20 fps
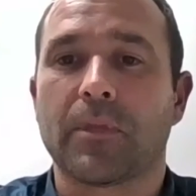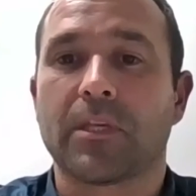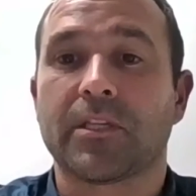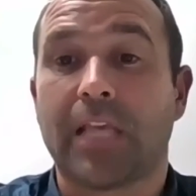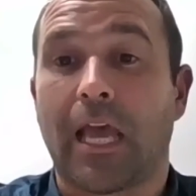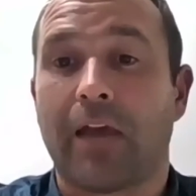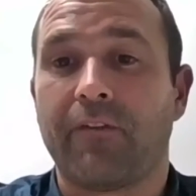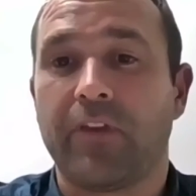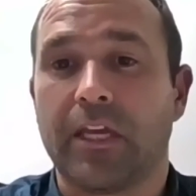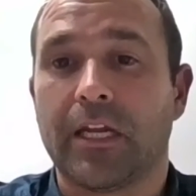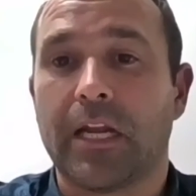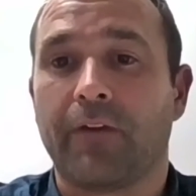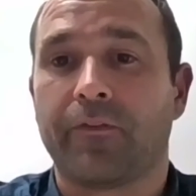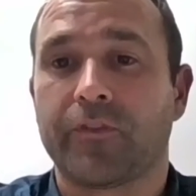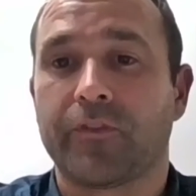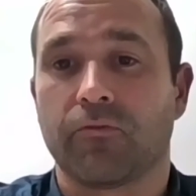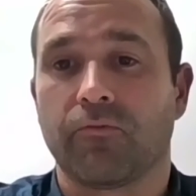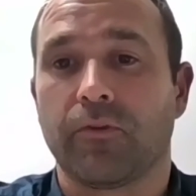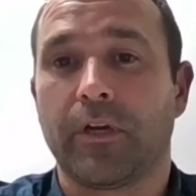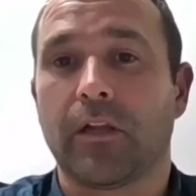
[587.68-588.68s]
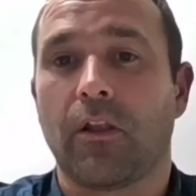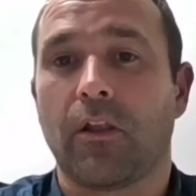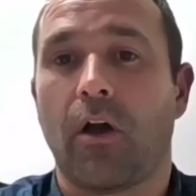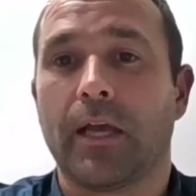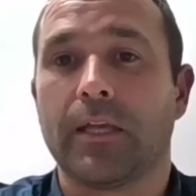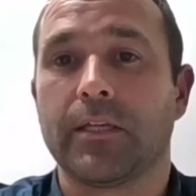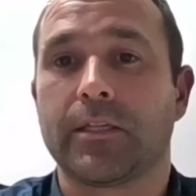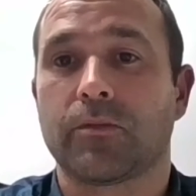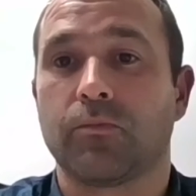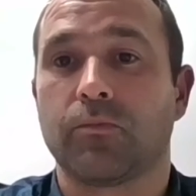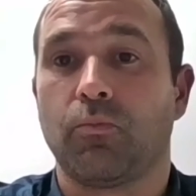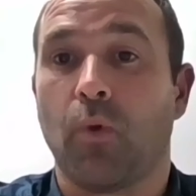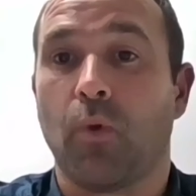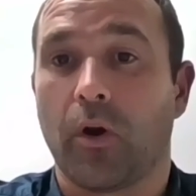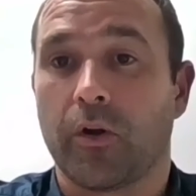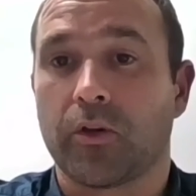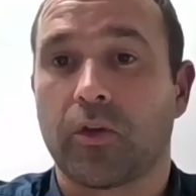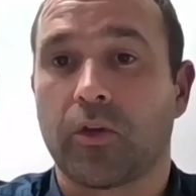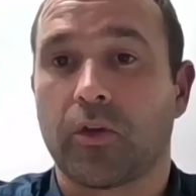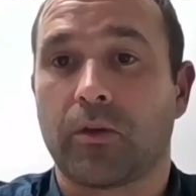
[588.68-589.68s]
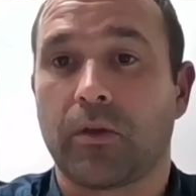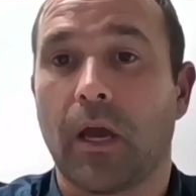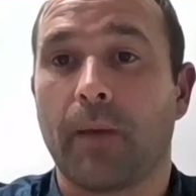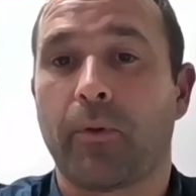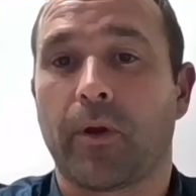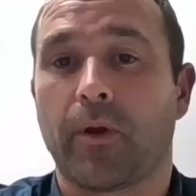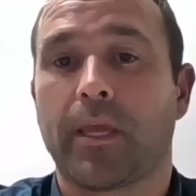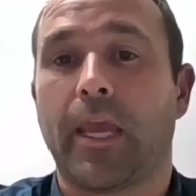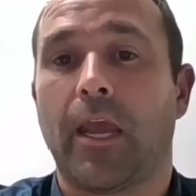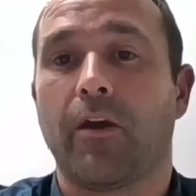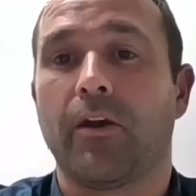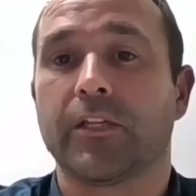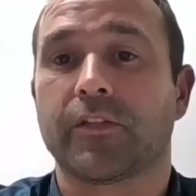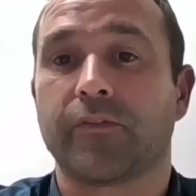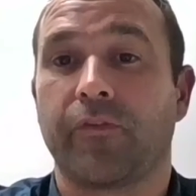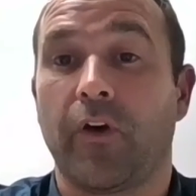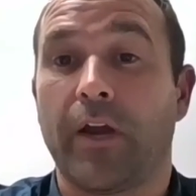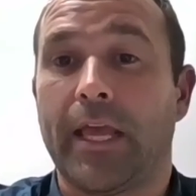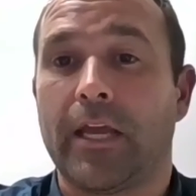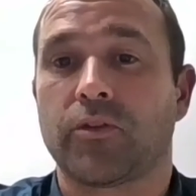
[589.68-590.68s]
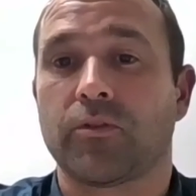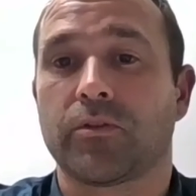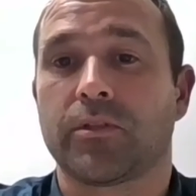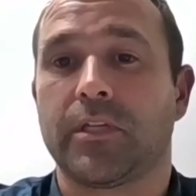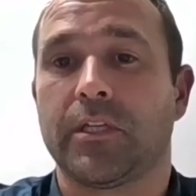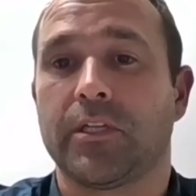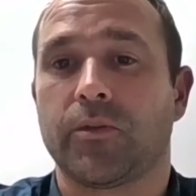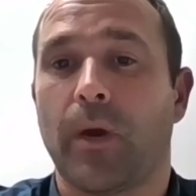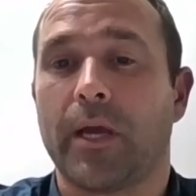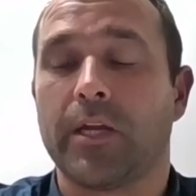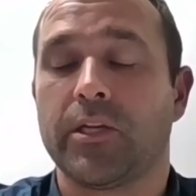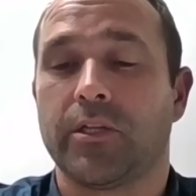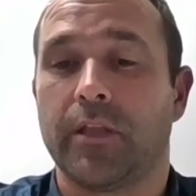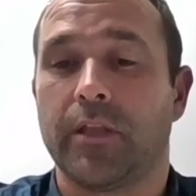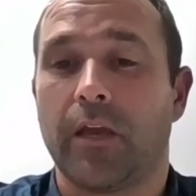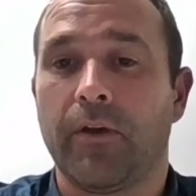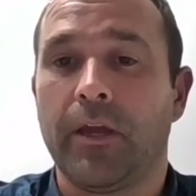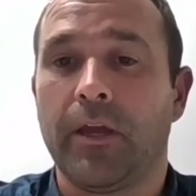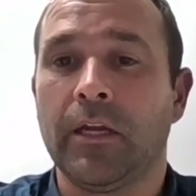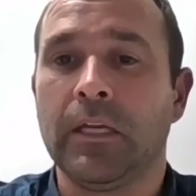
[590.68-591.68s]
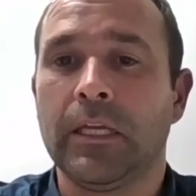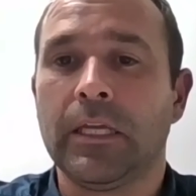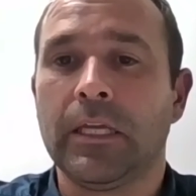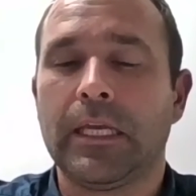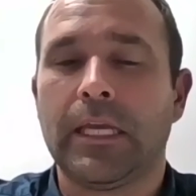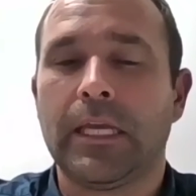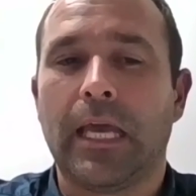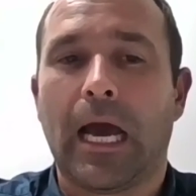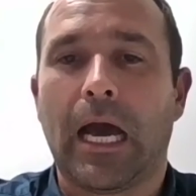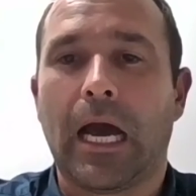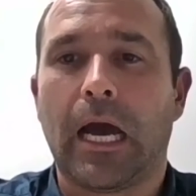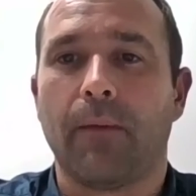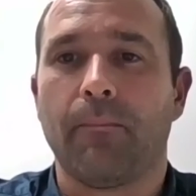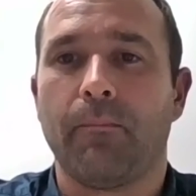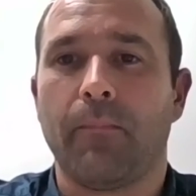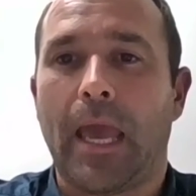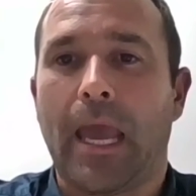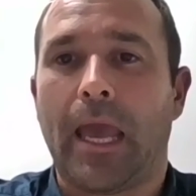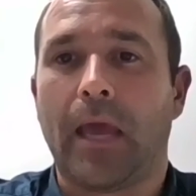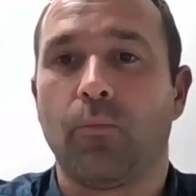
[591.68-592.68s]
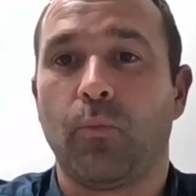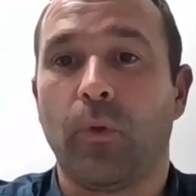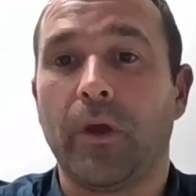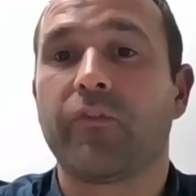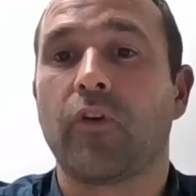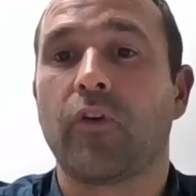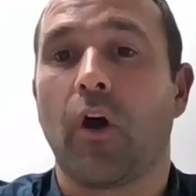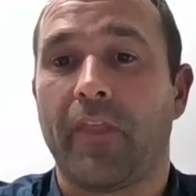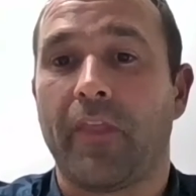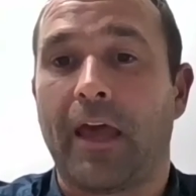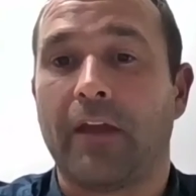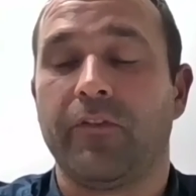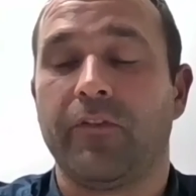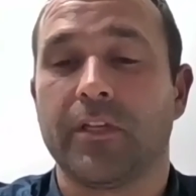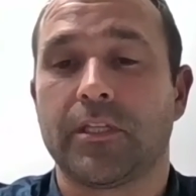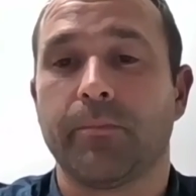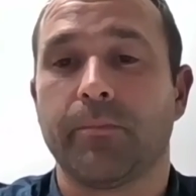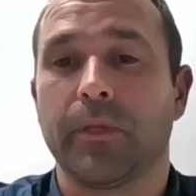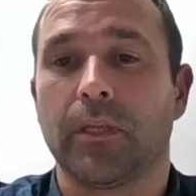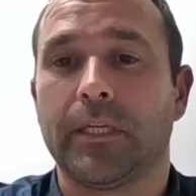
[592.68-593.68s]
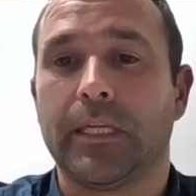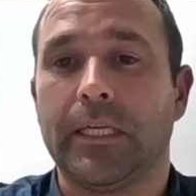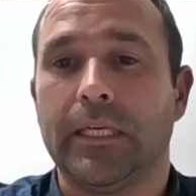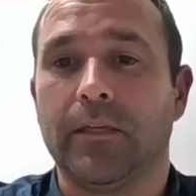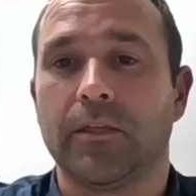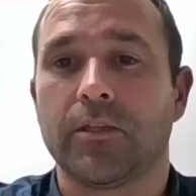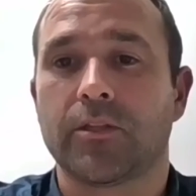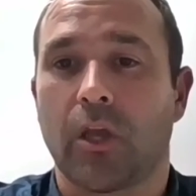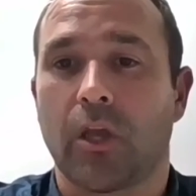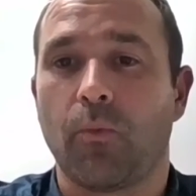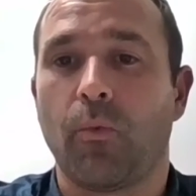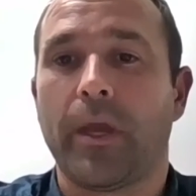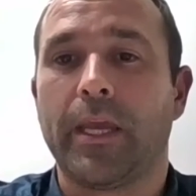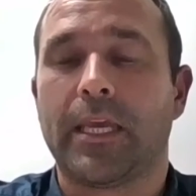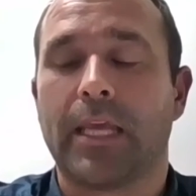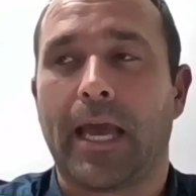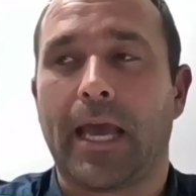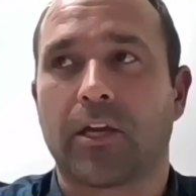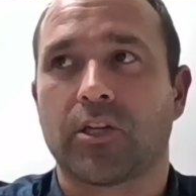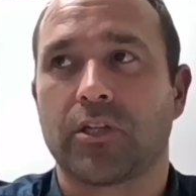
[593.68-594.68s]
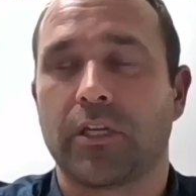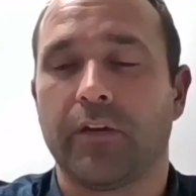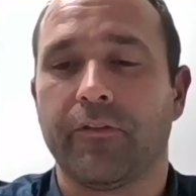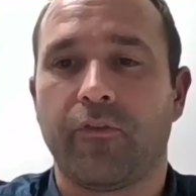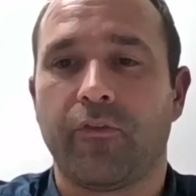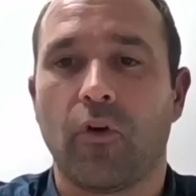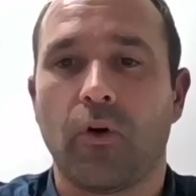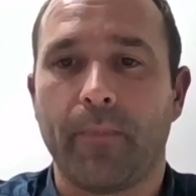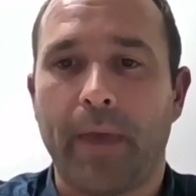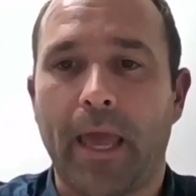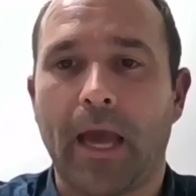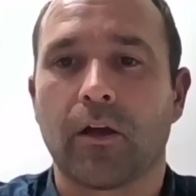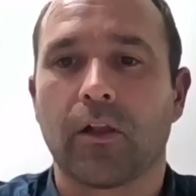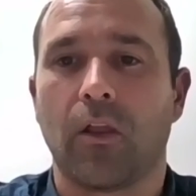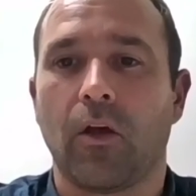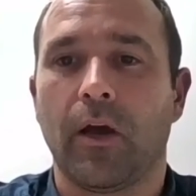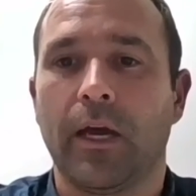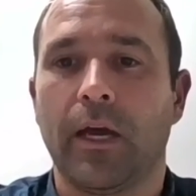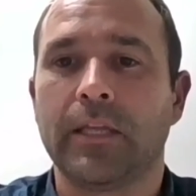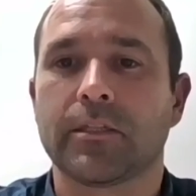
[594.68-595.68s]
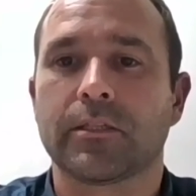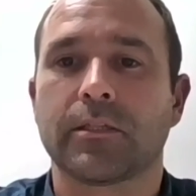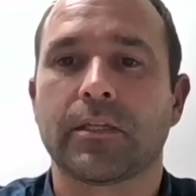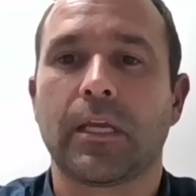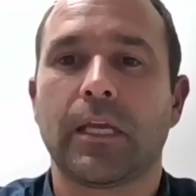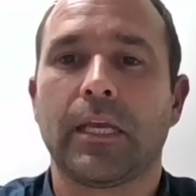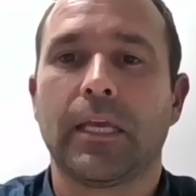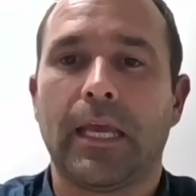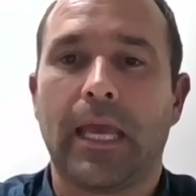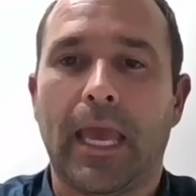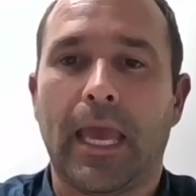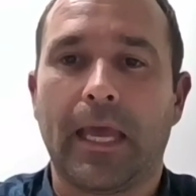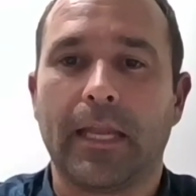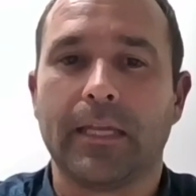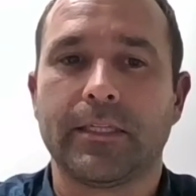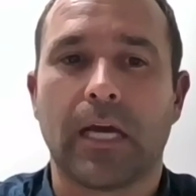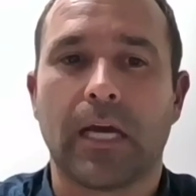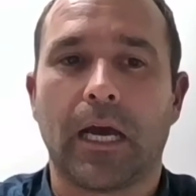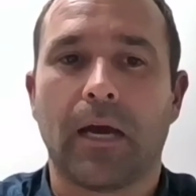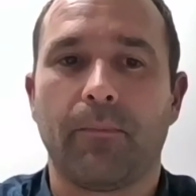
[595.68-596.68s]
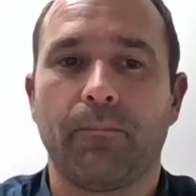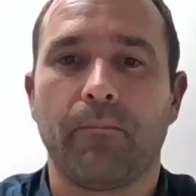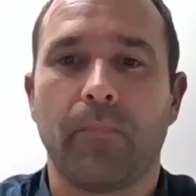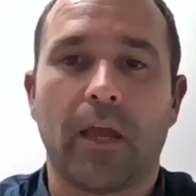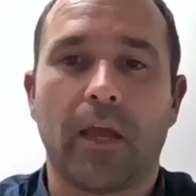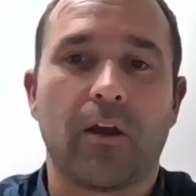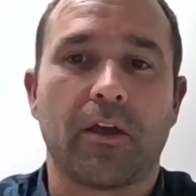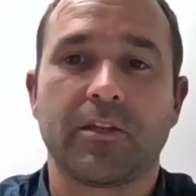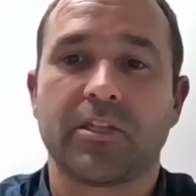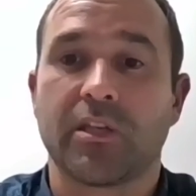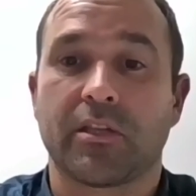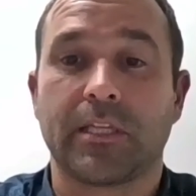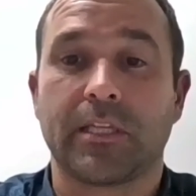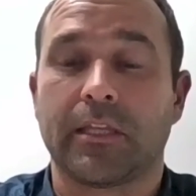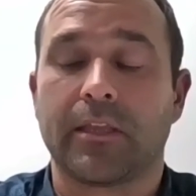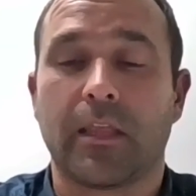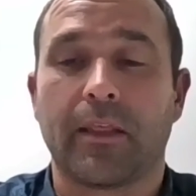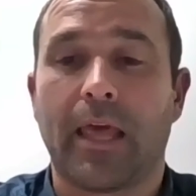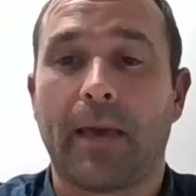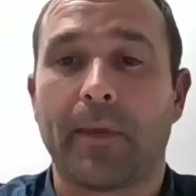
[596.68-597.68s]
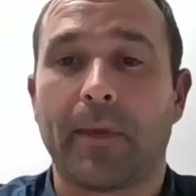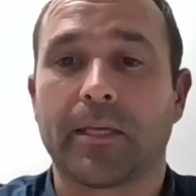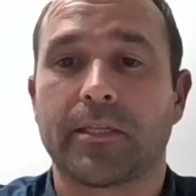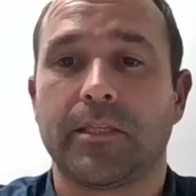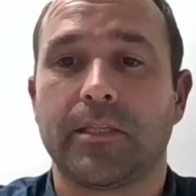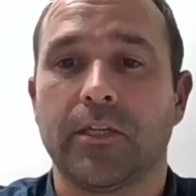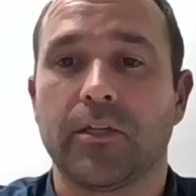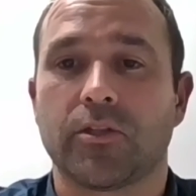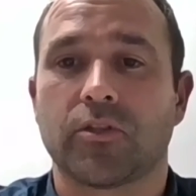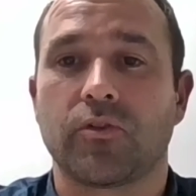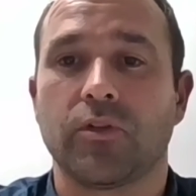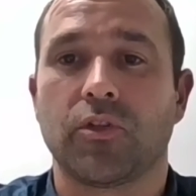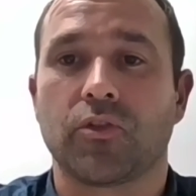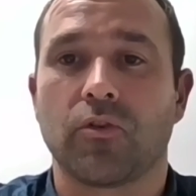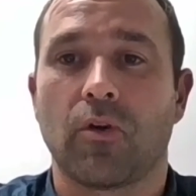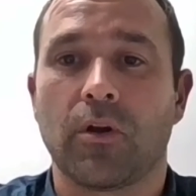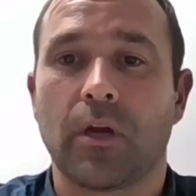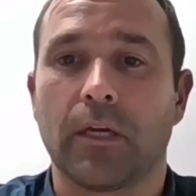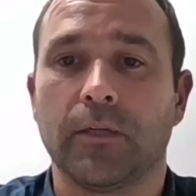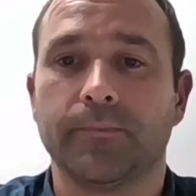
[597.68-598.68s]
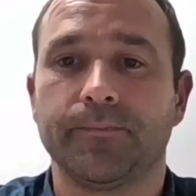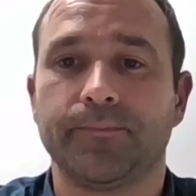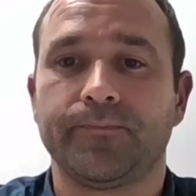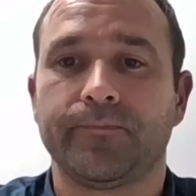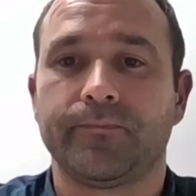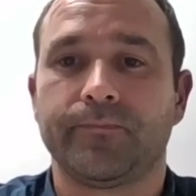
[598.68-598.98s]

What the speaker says: savvy enough to realise what a precarious financial situation they're in, and we've got that visibility, so we can actually inform our clients, and I just think that makes the industry stronger.